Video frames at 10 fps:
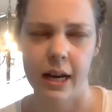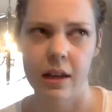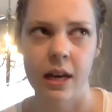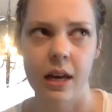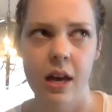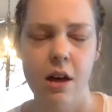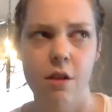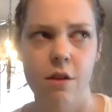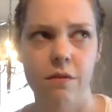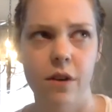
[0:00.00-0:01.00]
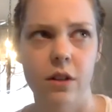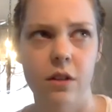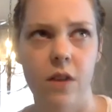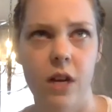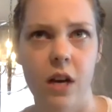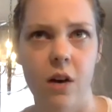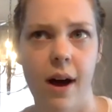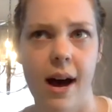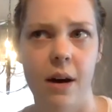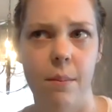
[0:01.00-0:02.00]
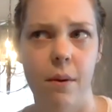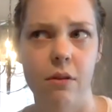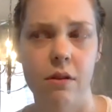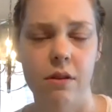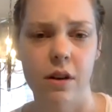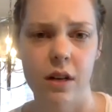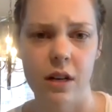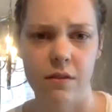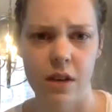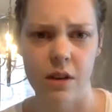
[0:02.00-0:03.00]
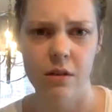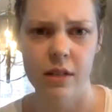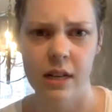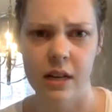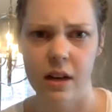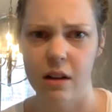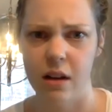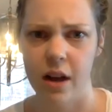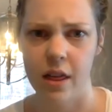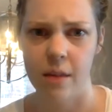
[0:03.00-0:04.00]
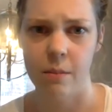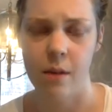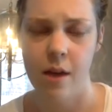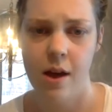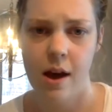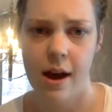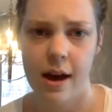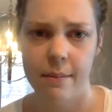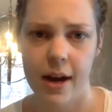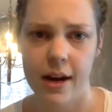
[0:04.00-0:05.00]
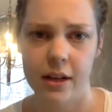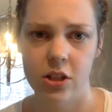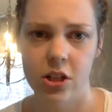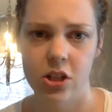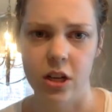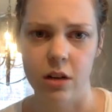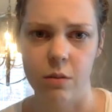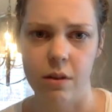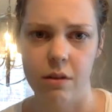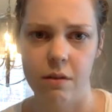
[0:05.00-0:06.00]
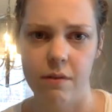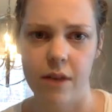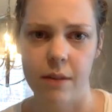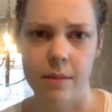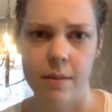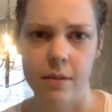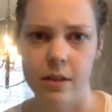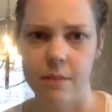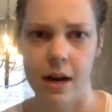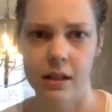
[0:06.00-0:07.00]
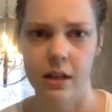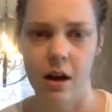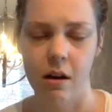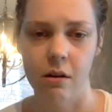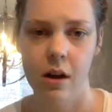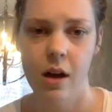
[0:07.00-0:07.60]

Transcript: I think the first video had about 30 views, and a lot of them had actually shared with family members in Mexico.